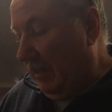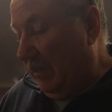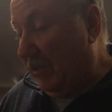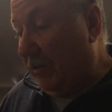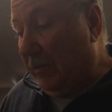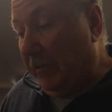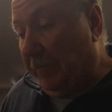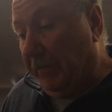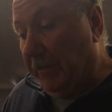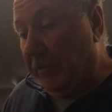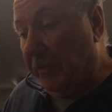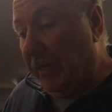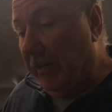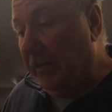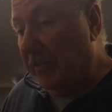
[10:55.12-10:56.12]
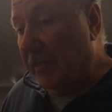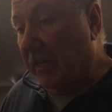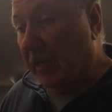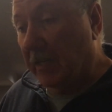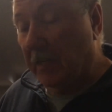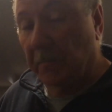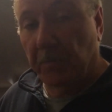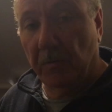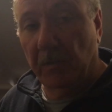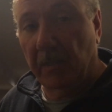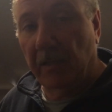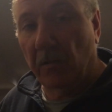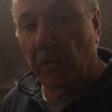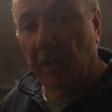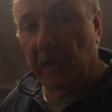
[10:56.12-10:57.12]
So the refrigerators aren't going to pull
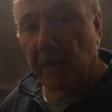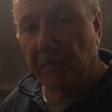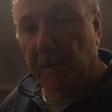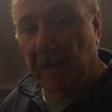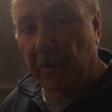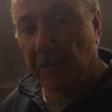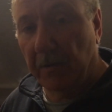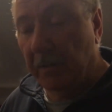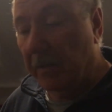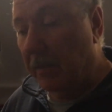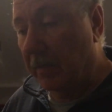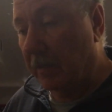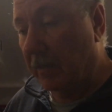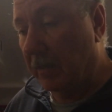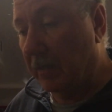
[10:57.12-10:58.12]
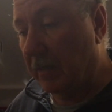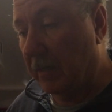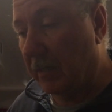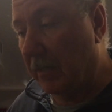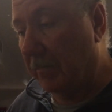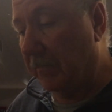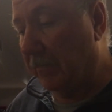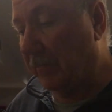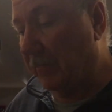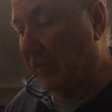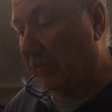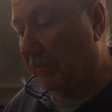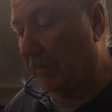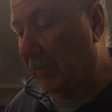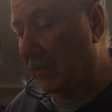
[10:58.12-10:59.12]
a whole lot of power.
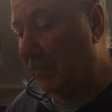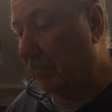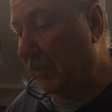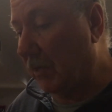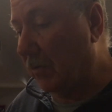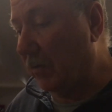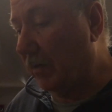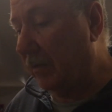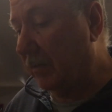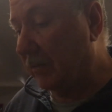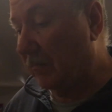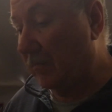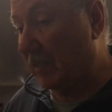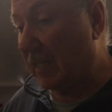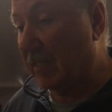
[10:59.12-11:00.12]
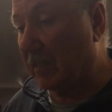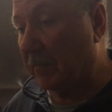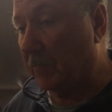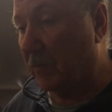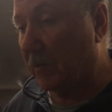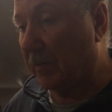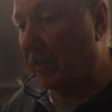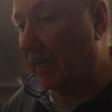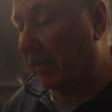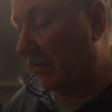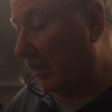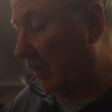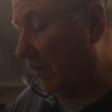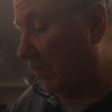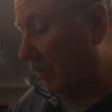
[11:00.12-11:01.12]
The furnace blower is actually more than I
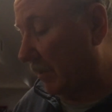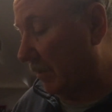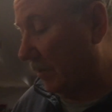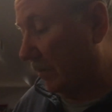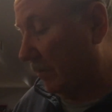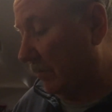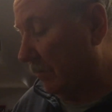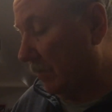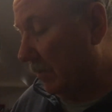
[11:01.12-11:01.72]
thought it would, though.